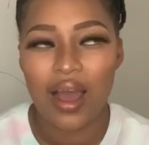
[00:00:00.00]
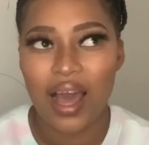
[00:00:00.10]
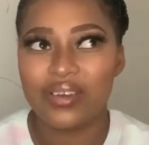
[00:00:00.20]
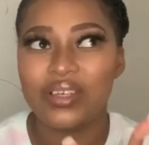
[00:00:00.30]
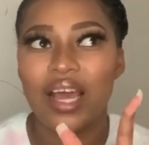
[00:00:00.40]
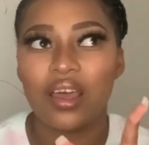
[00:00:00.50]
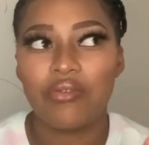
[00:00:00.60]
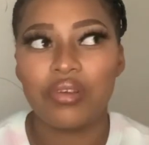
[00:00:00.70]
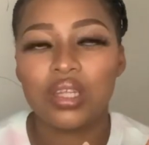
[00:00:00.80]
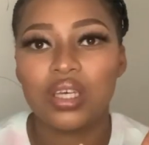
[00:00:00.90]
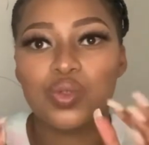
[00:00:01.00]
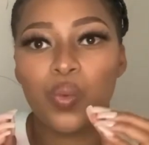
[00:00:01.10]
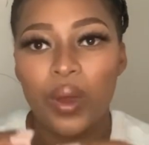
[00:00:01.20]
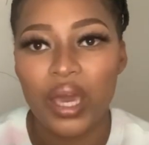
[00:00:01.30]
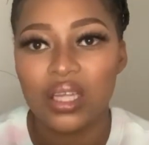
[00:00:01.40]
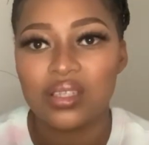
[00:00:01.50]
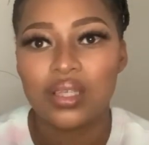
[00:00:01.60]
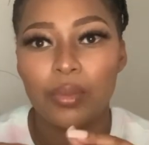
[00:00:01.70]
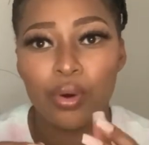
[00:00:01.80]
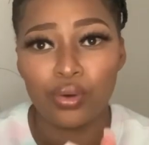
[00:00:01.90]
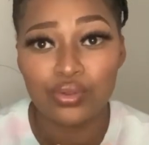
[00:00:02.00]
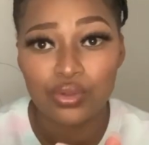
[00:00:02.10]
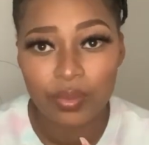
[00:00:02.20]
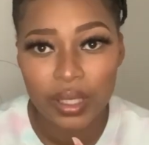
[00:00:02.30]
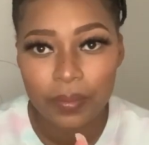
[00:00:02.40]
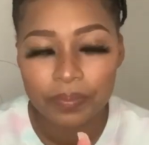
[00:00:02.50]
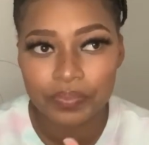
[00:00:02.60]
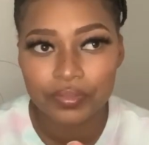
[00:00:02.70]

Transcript: I feel like everything is where it's supposed to be.